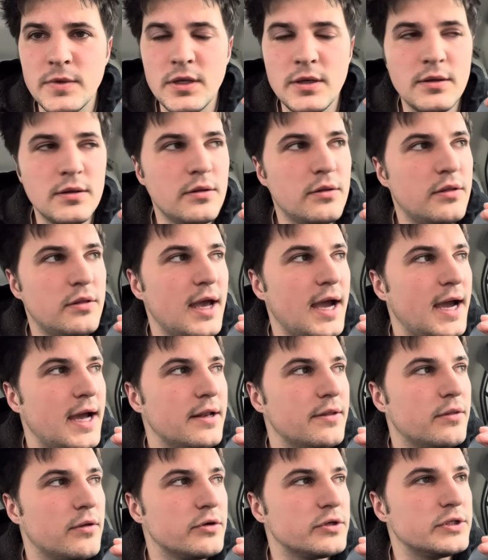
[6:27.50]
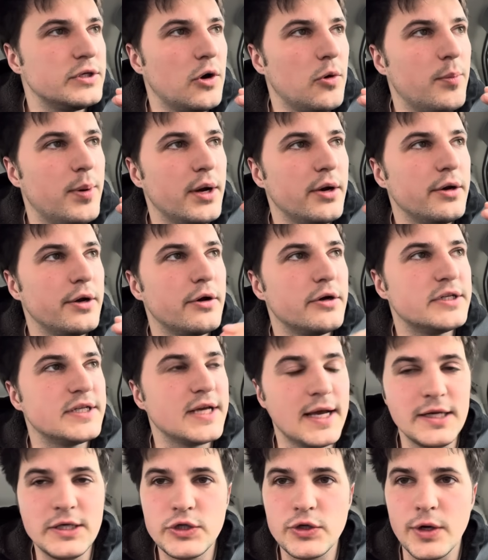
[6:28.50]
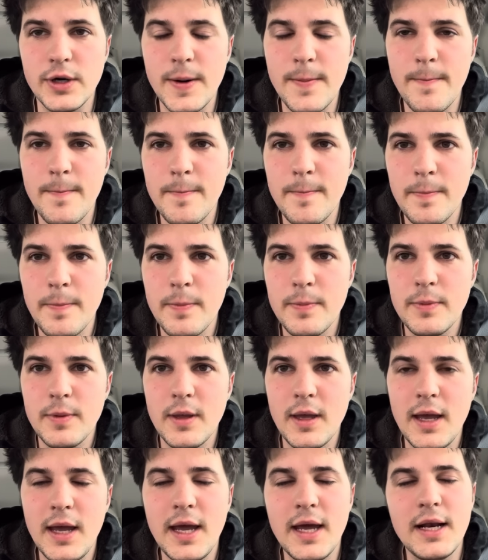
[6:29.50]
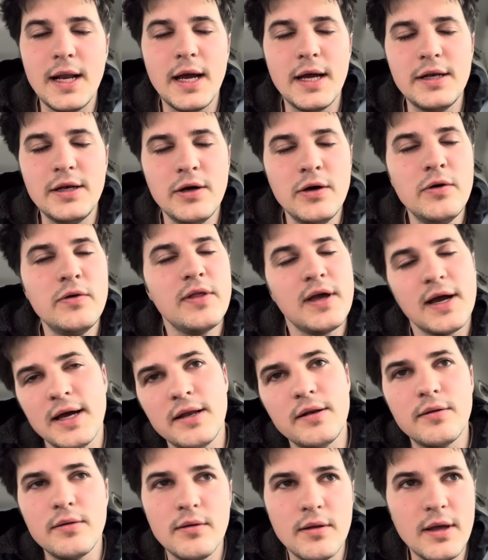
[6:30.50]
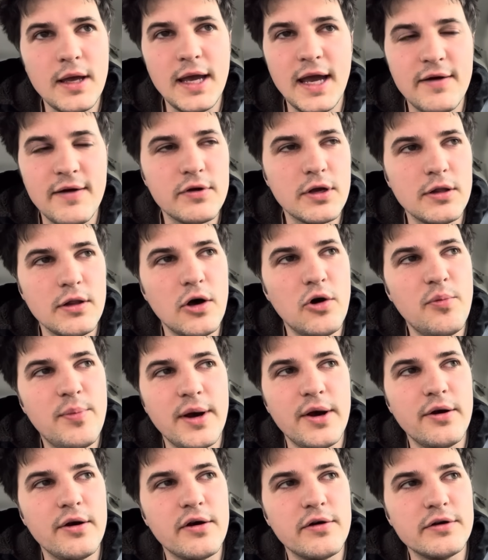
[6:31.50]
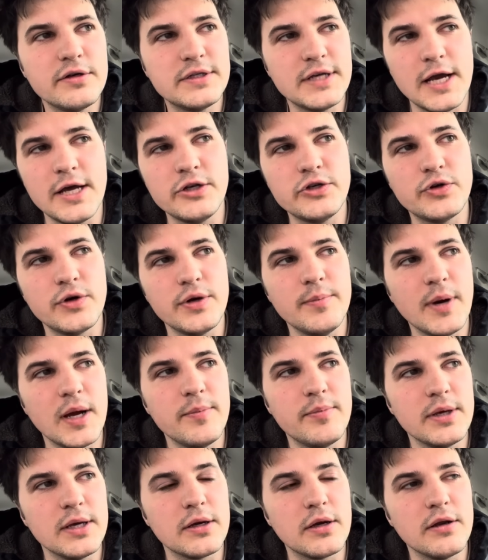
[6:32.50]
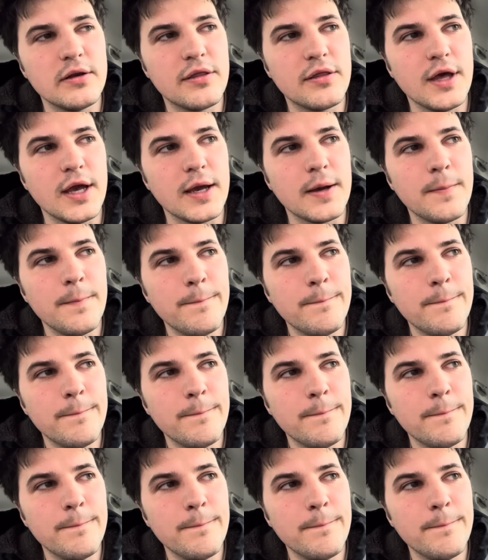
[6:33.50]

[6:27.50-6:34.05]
that there's no barrier to entry. And I know that having a low barrier to entry might be a good thing.